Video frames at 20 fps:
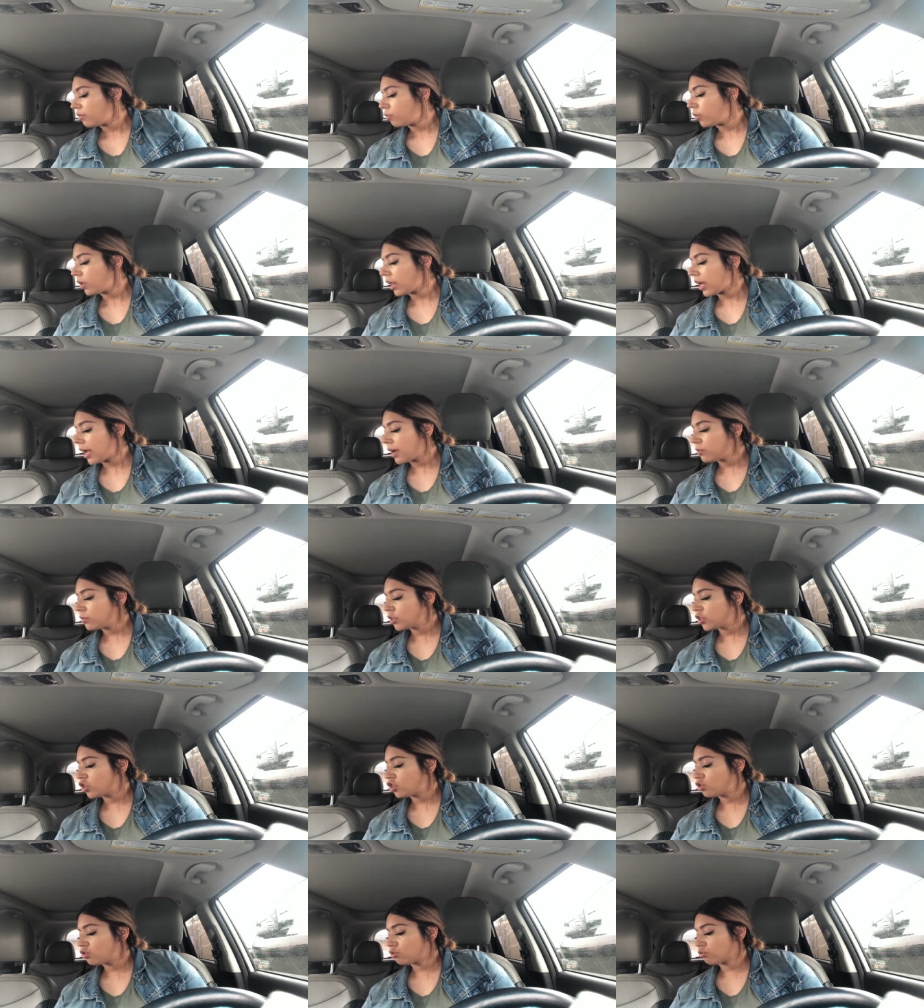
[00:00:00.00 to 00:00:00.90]
well i
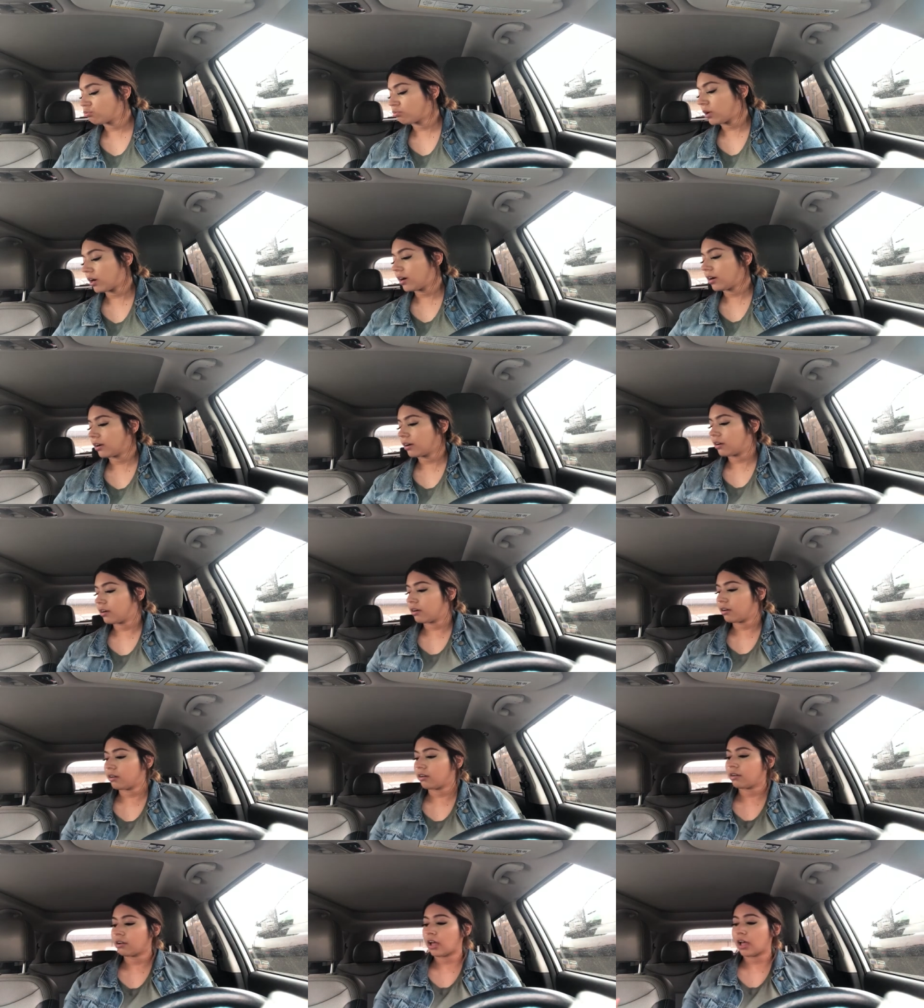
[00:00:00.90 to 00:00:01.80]
was drunk
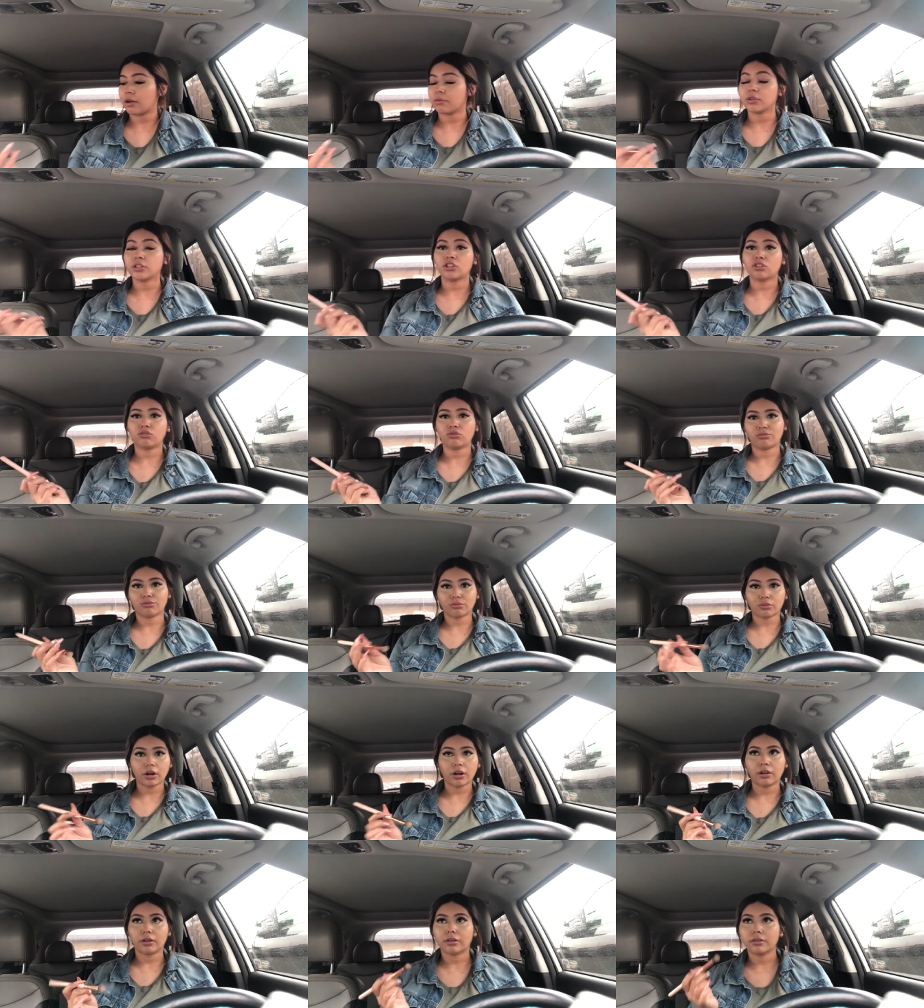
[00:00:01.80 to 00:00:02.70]
i was
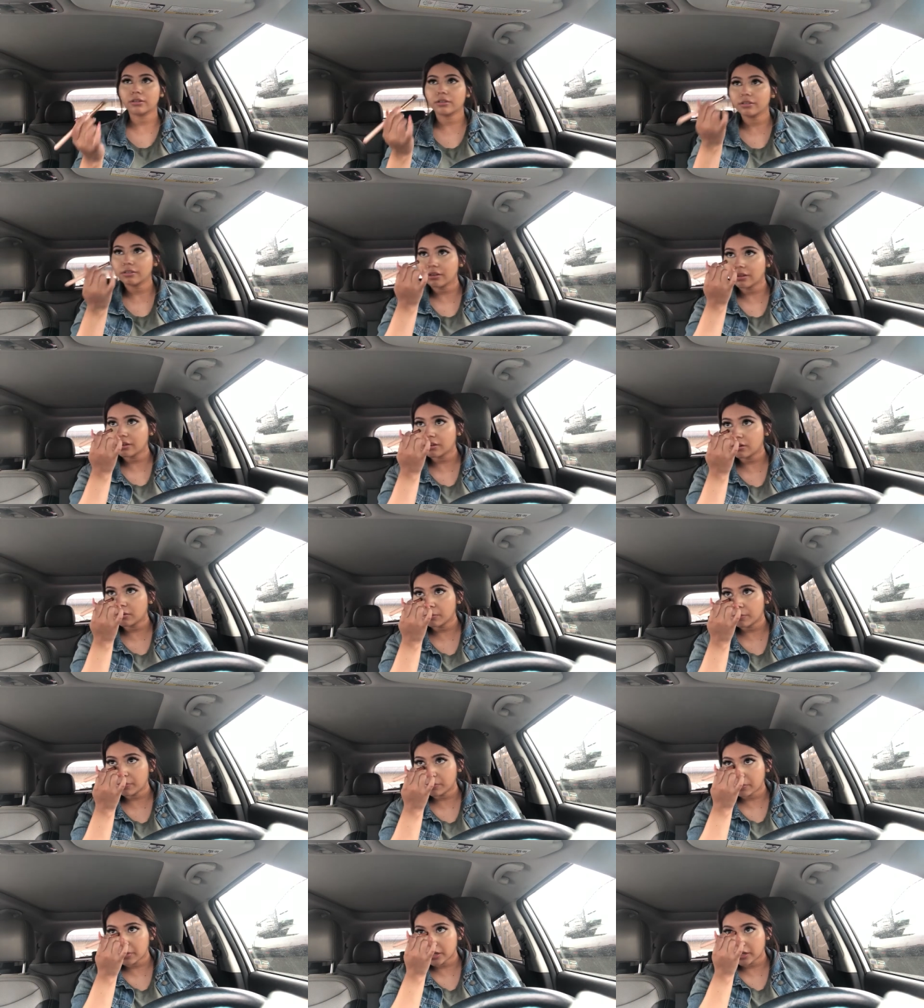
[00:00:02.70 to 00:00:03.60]
drunk no
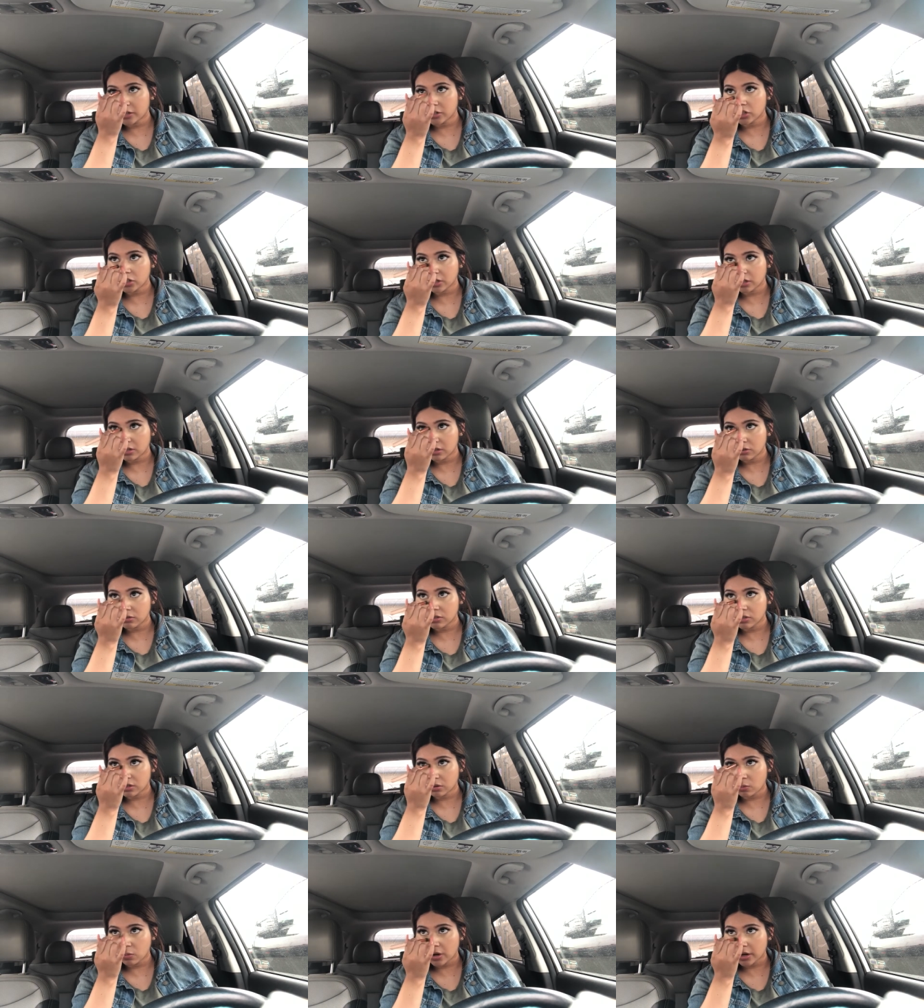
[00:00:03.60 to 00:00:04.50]
bitch like you
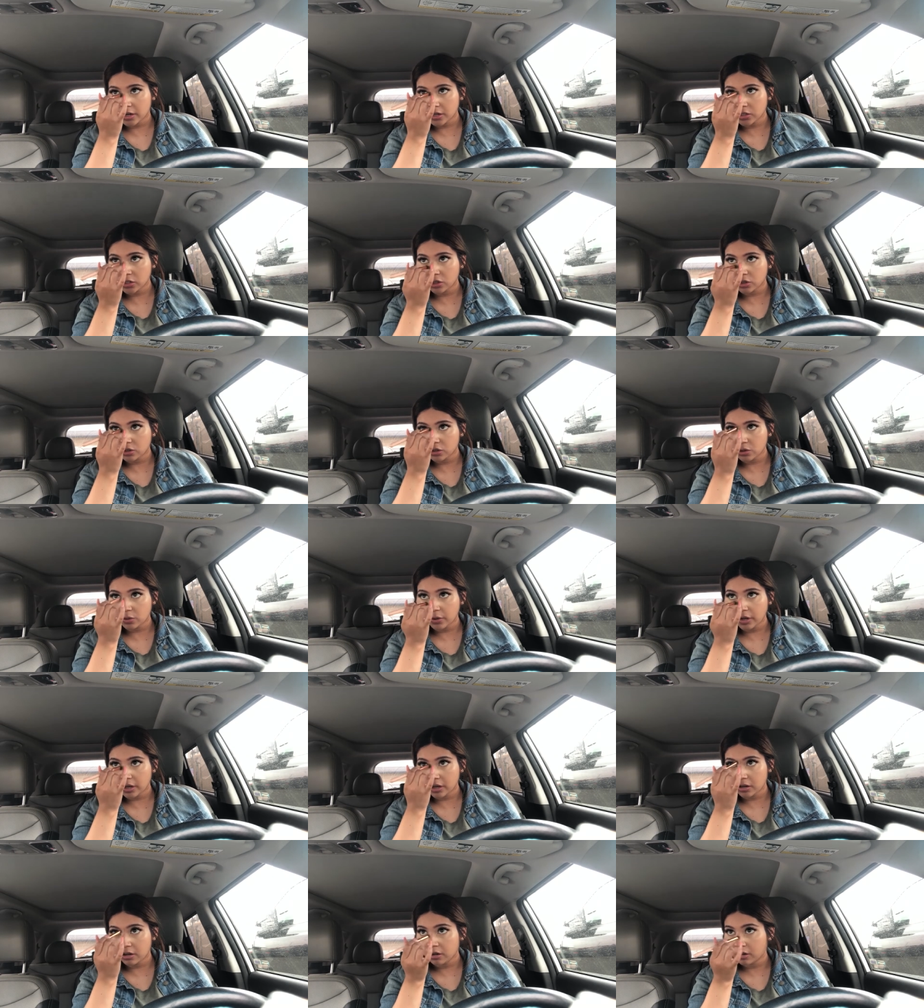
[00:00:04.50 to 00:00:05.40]
still wanted to do
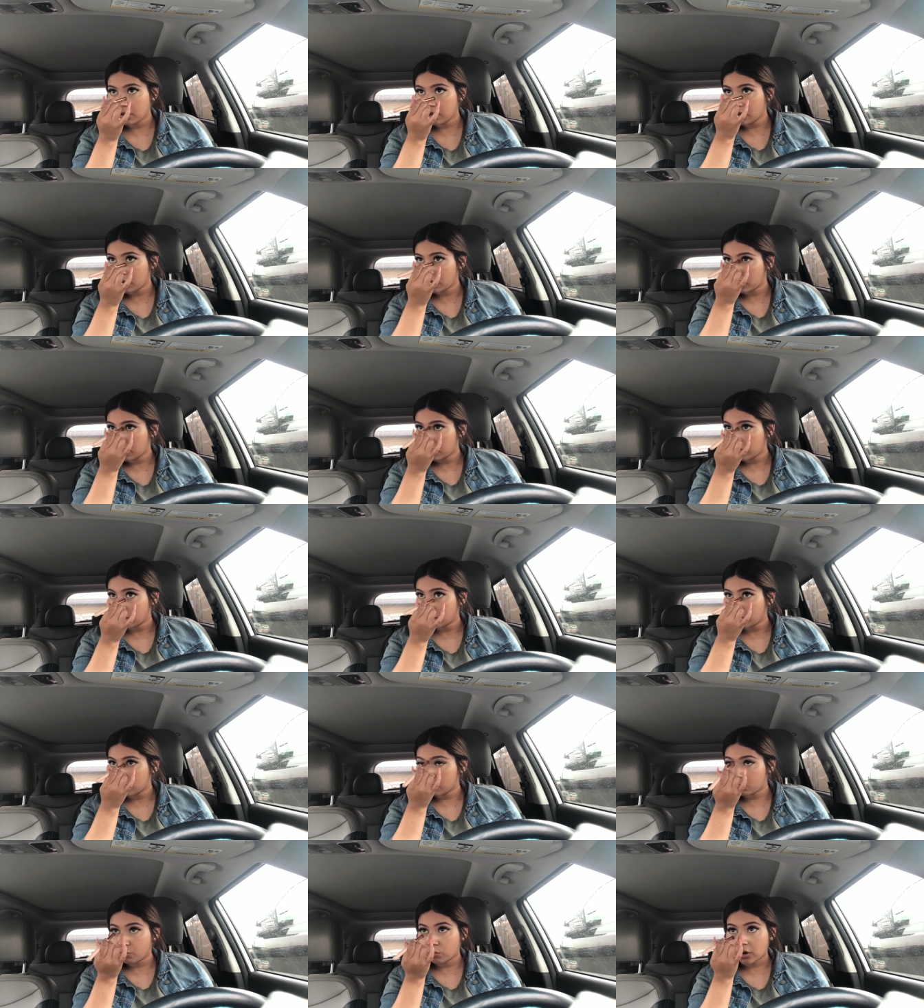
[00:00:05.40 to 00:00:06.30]
it
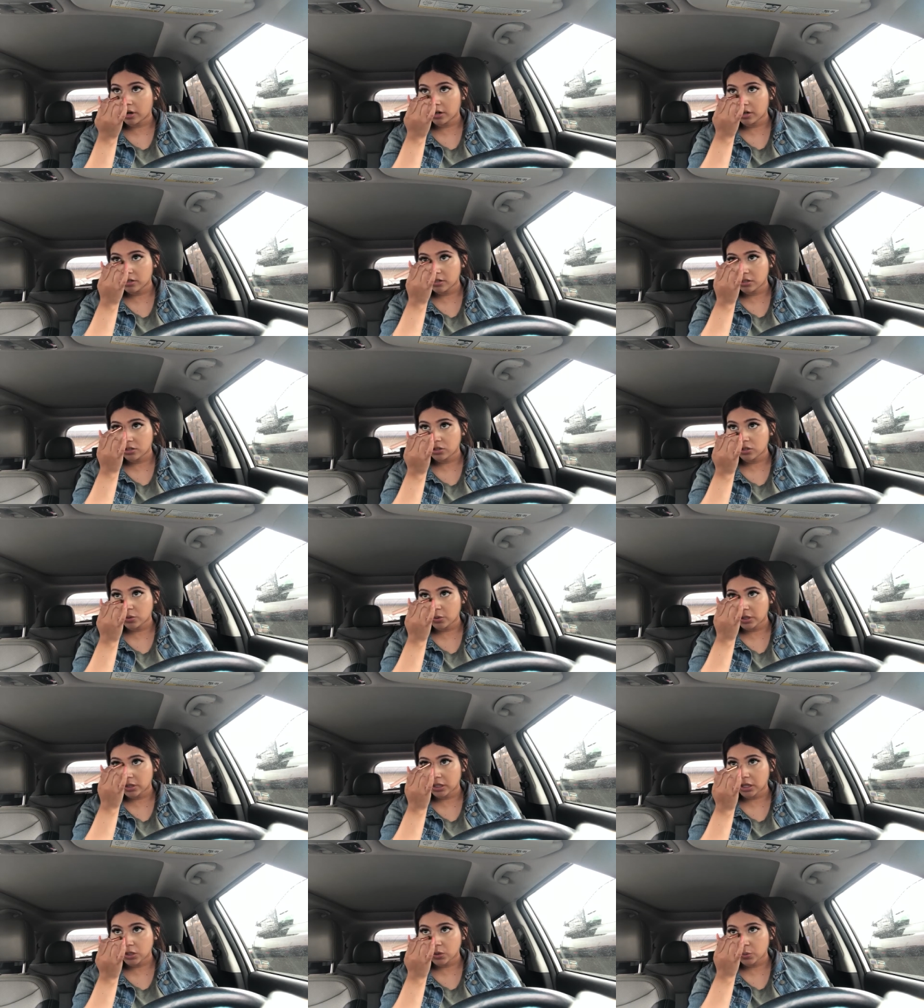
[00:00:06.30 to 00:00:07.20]
you wanted to do
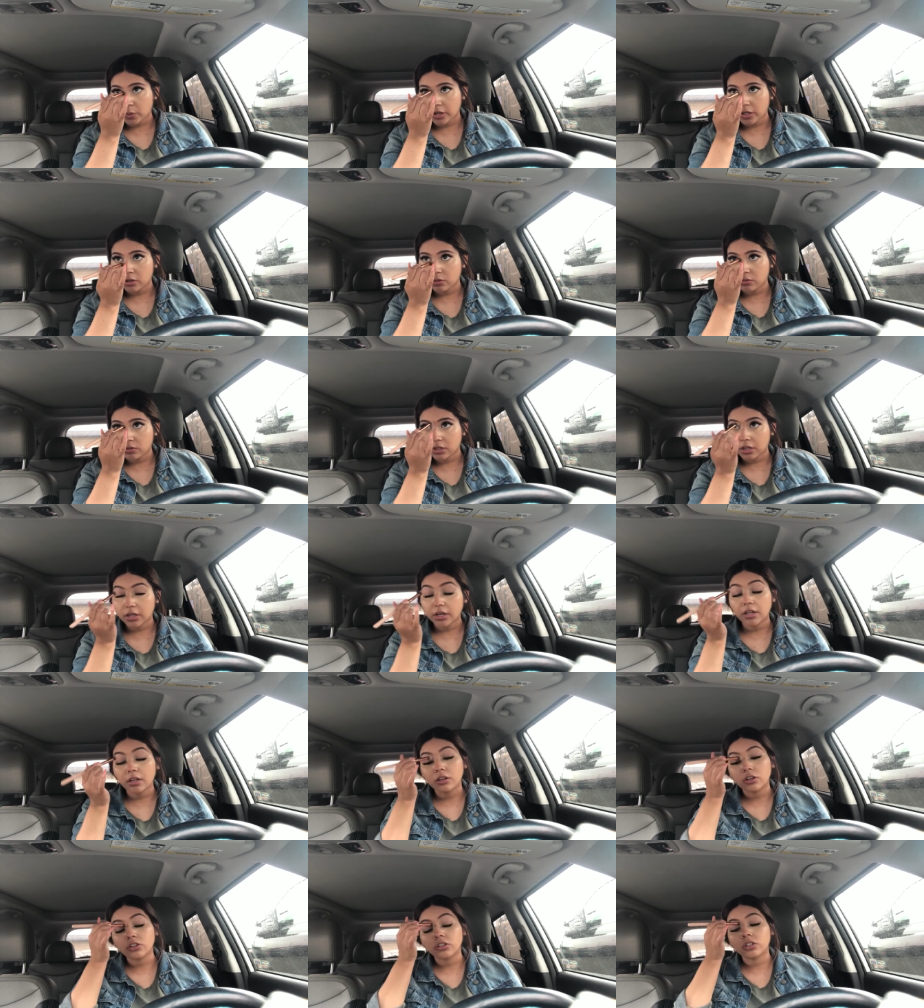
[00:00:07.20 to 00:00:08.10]
it that's why you did
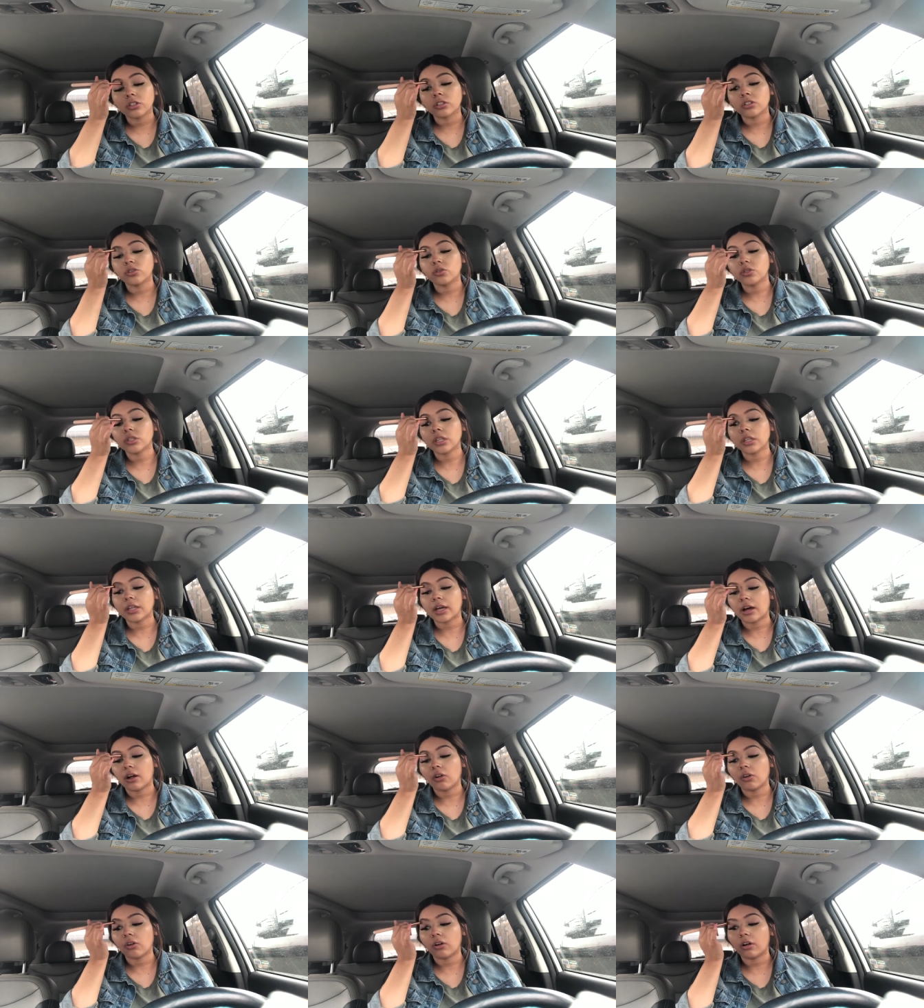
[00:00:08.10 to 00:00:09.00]
it you're just using the
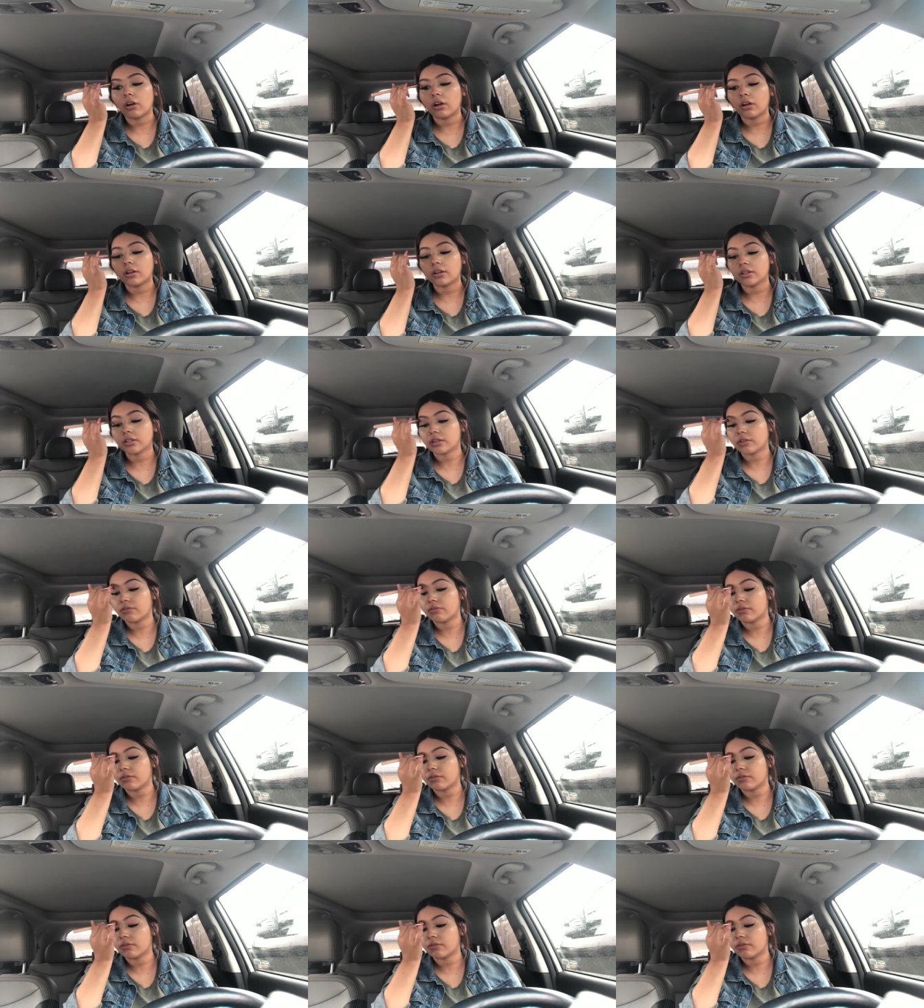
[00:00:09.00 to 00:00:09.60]
alcohol as a